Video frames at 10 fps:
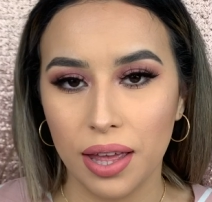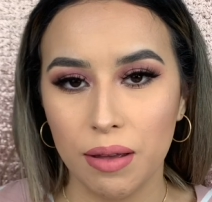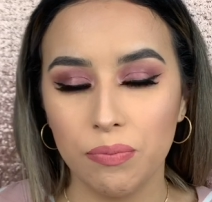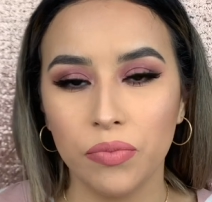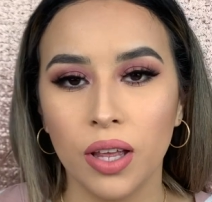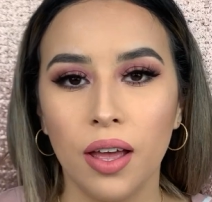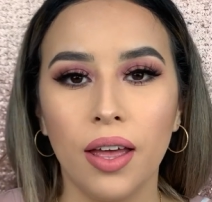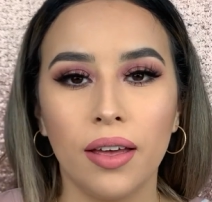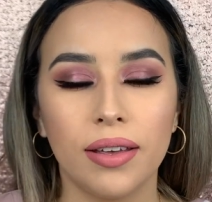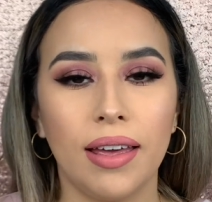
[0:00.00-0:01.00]
him
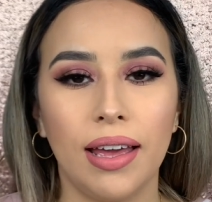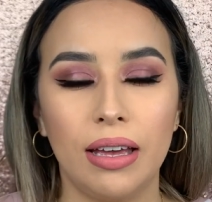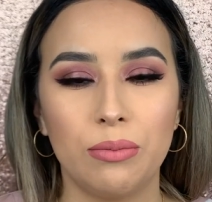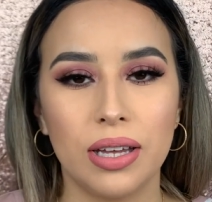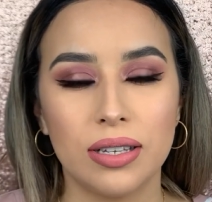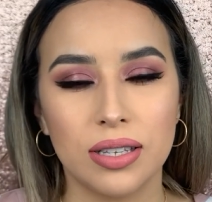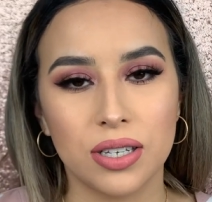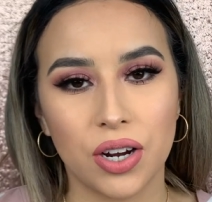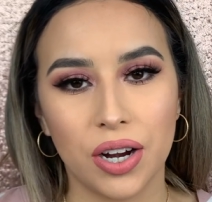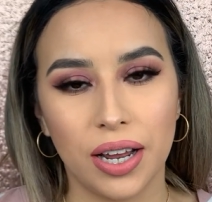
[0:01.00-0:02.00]
came and
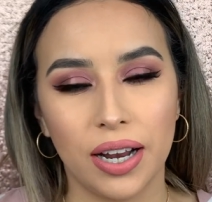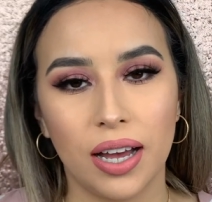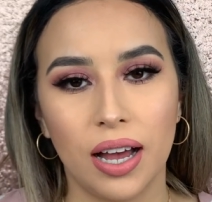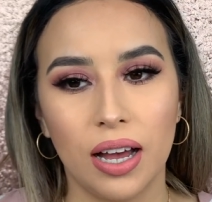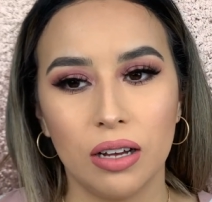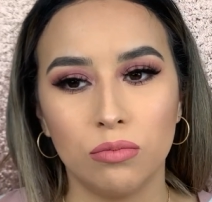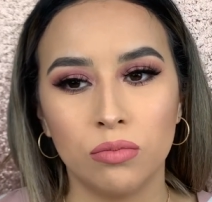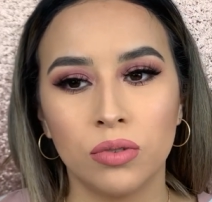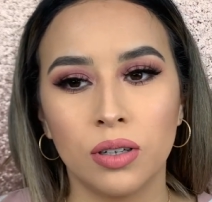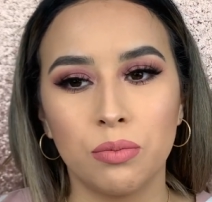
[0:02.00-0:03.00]
started
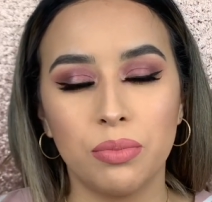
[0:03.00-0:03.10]
um,